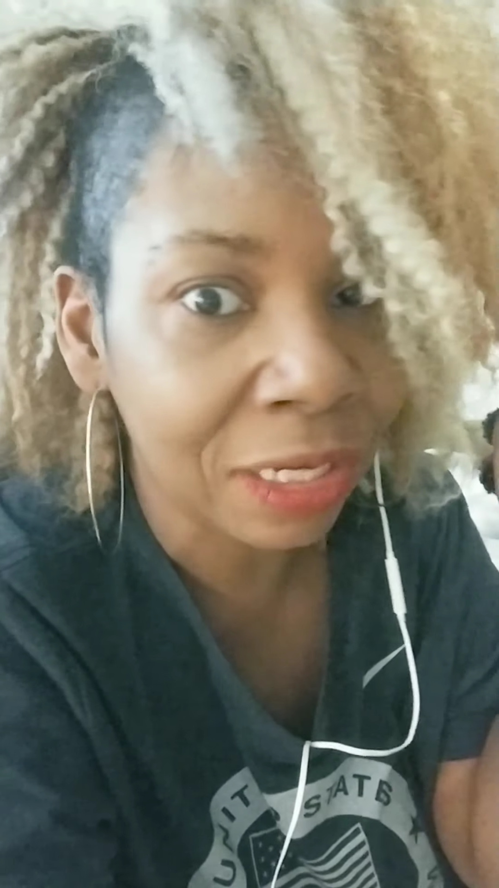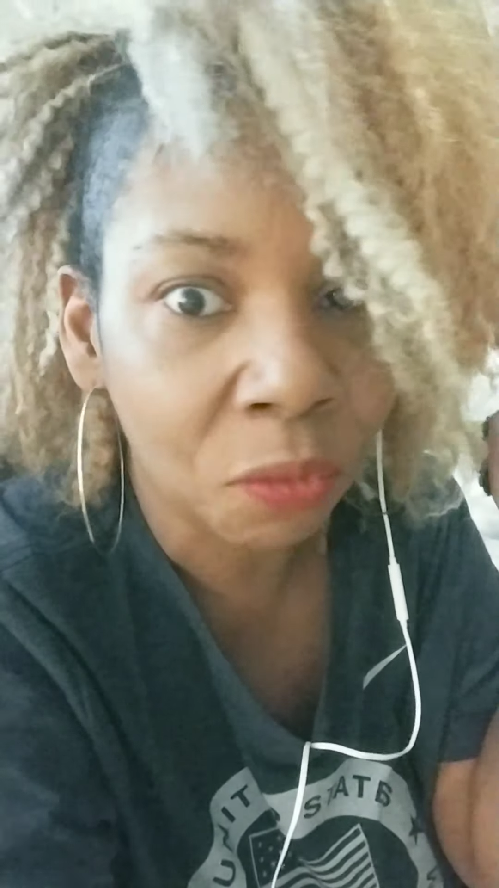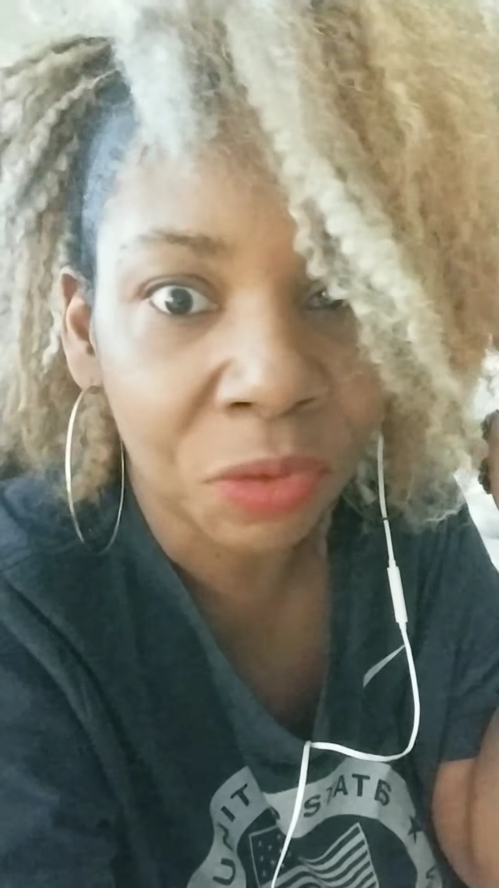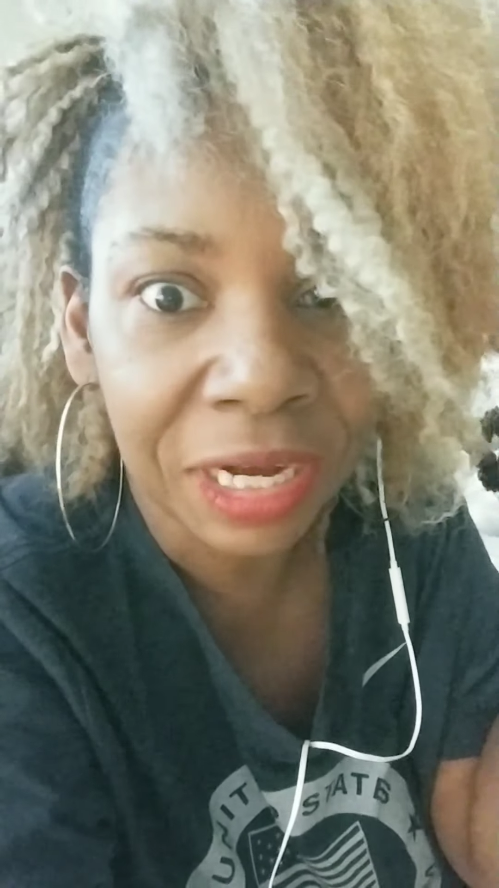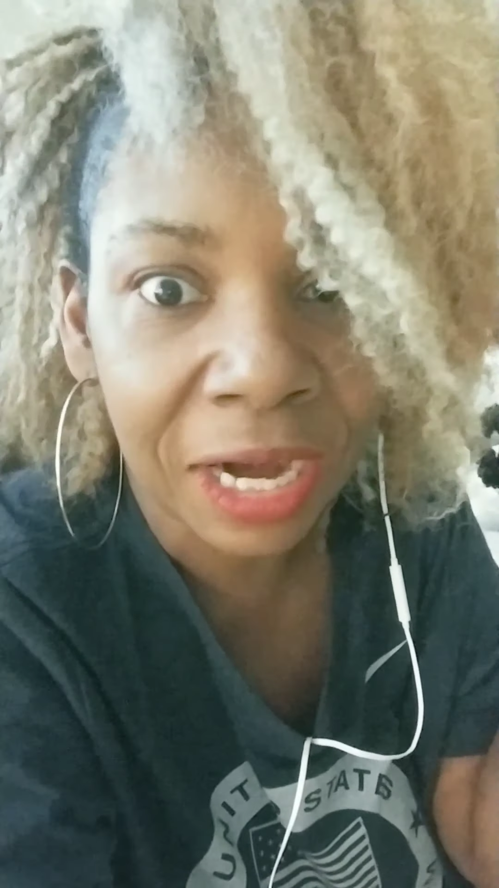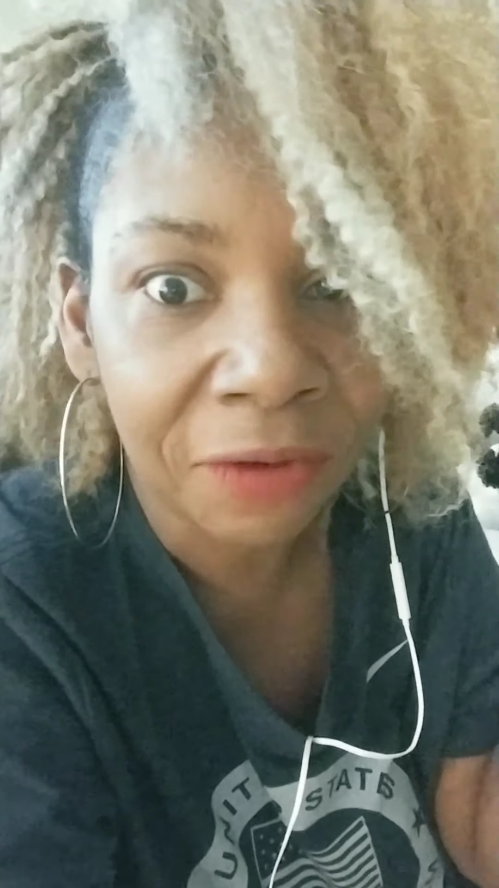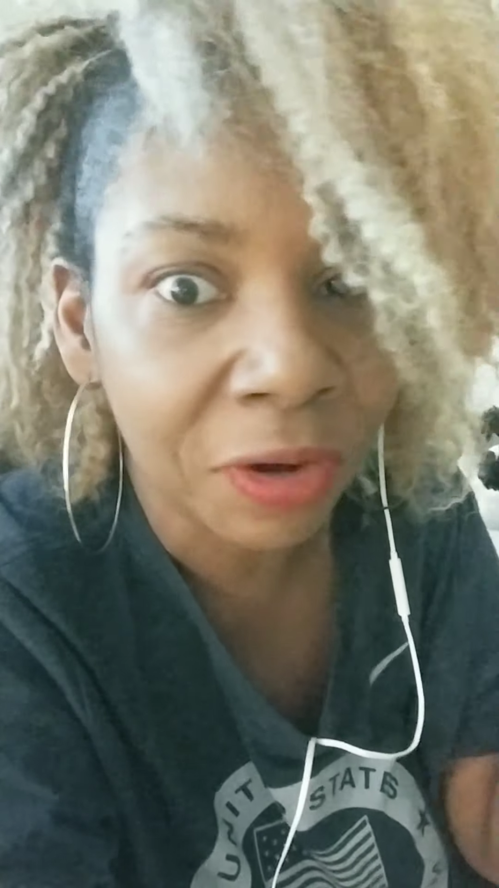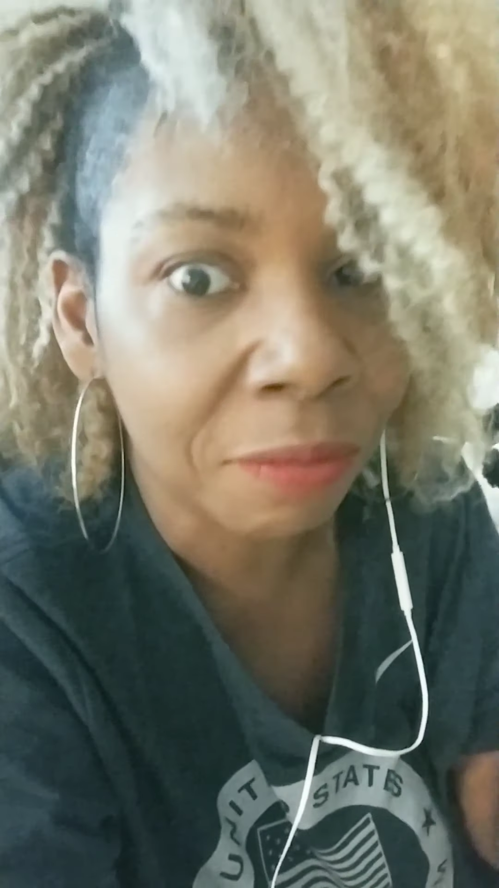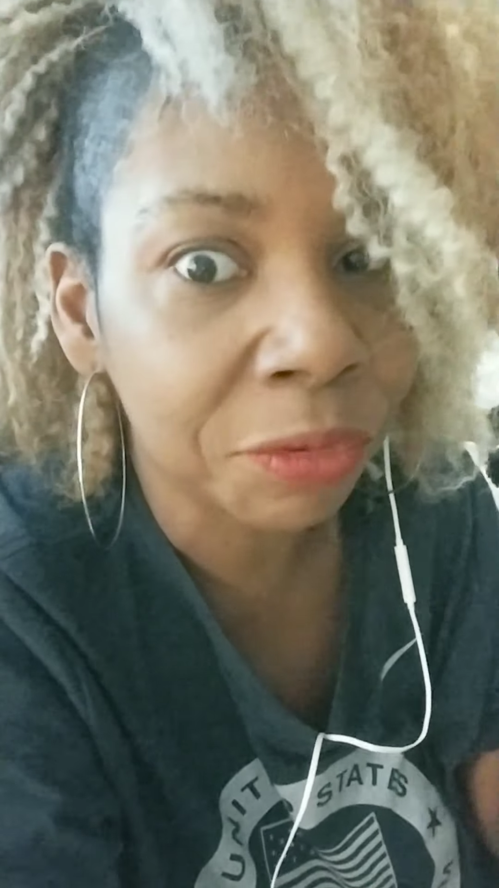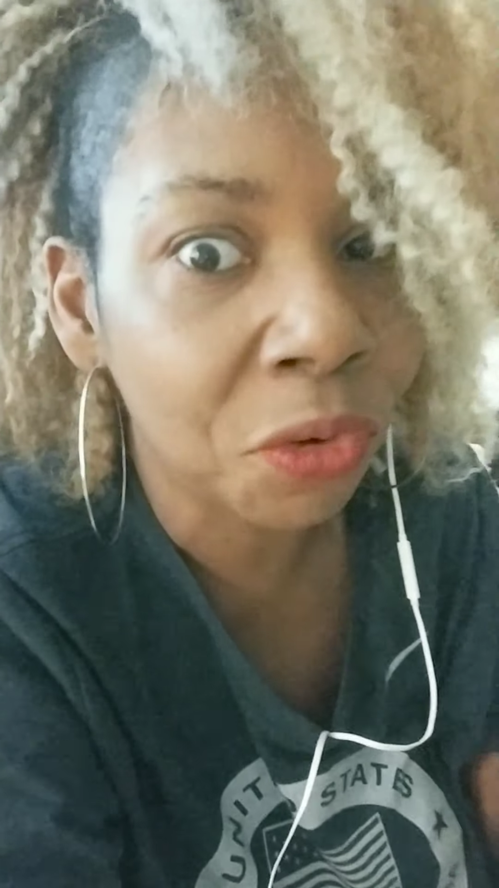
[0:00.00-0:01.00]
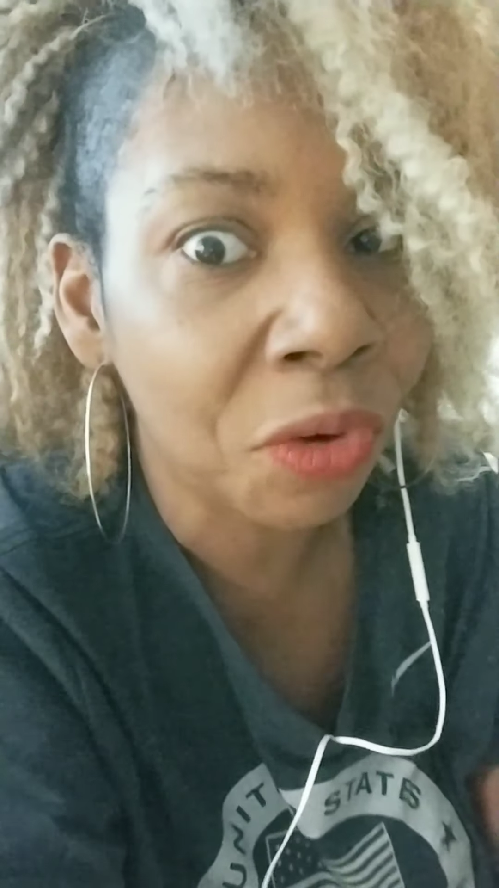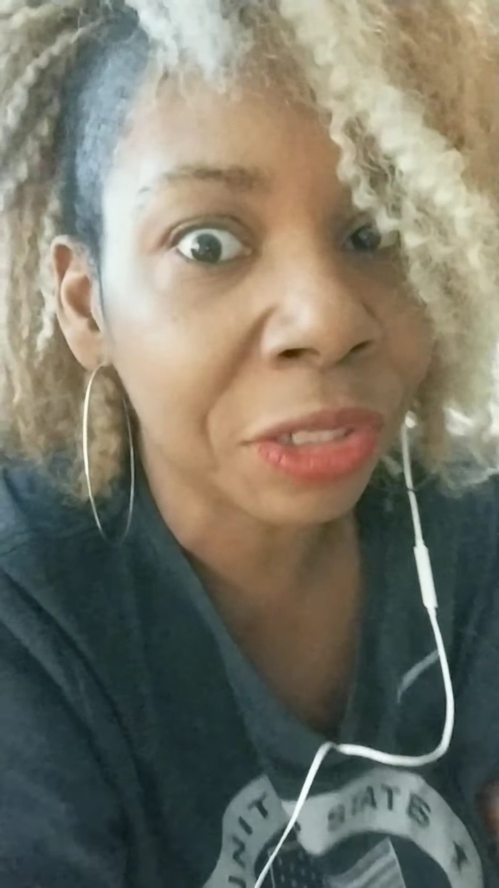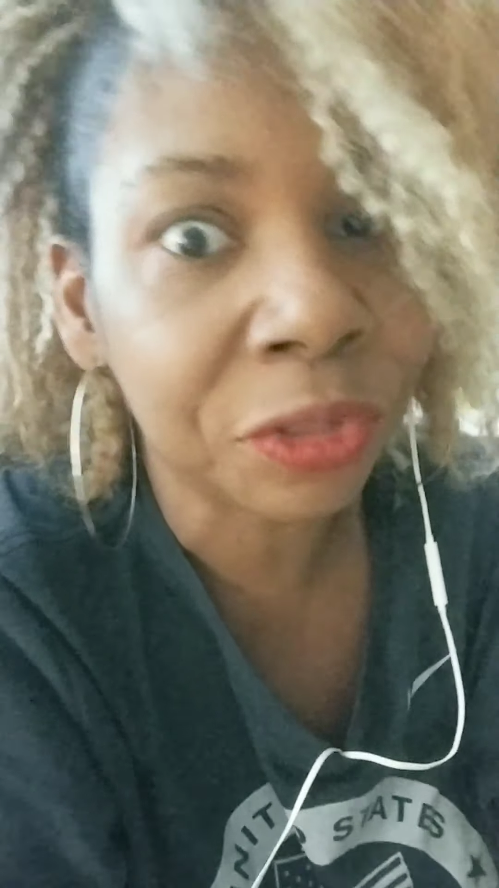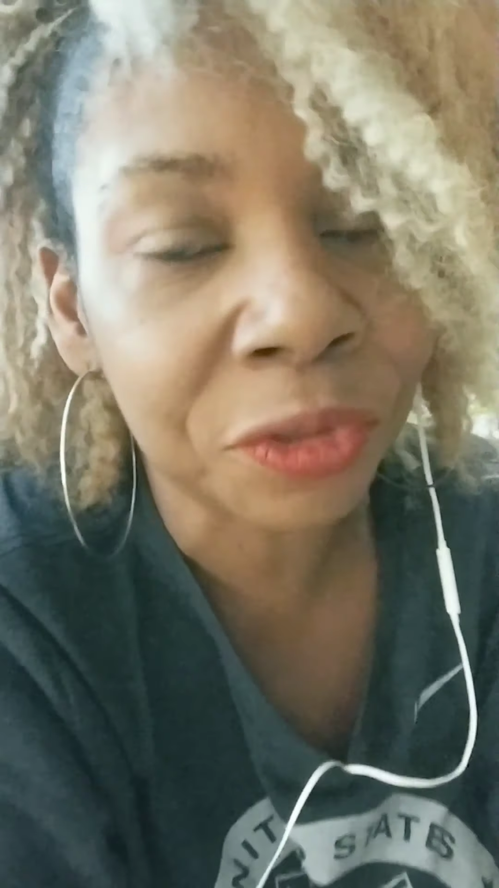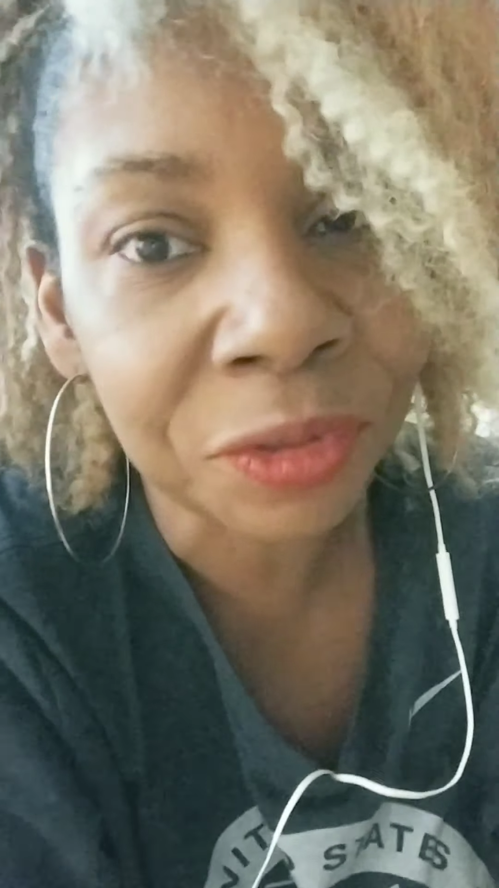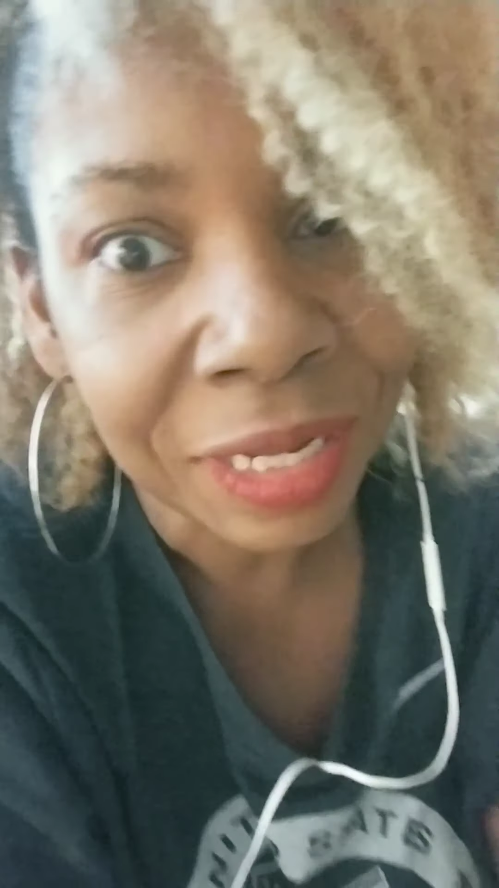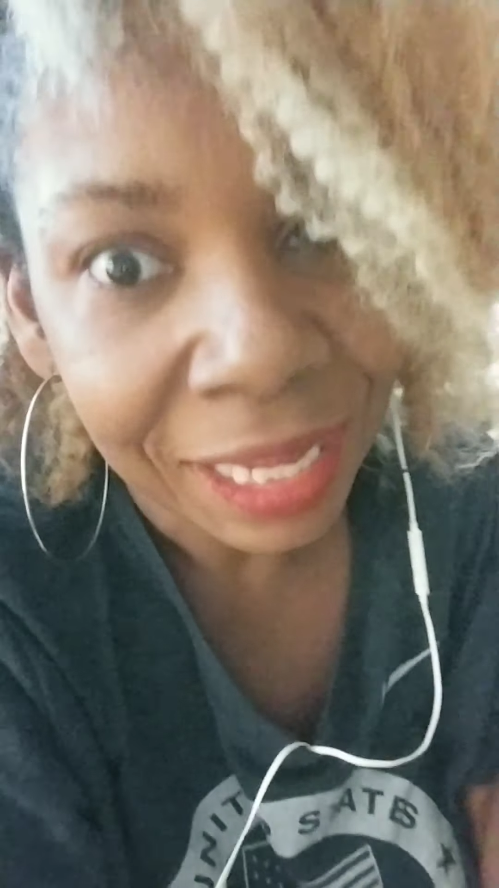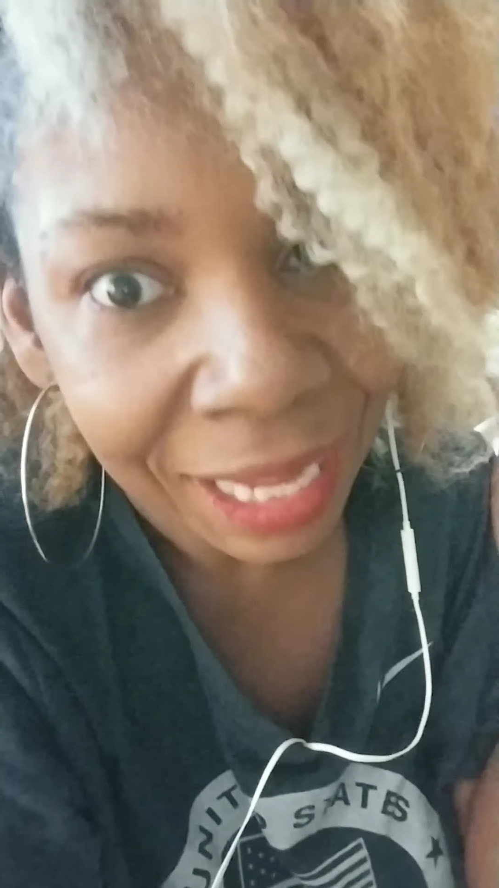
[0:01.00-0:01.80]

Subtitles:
or whatever I'm going through